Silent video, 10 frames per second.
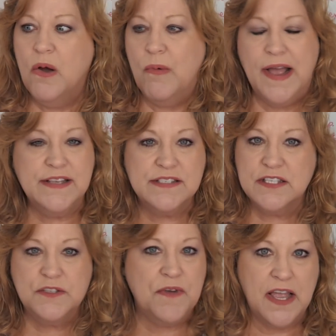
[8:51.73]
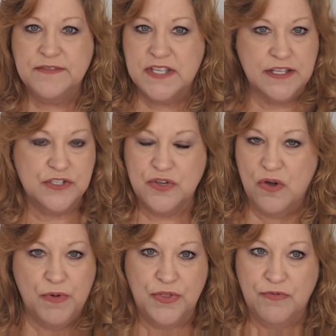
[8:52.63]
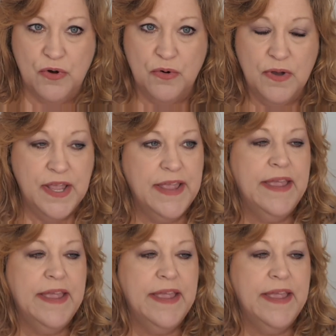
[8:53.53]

Why is this 5 cents going through?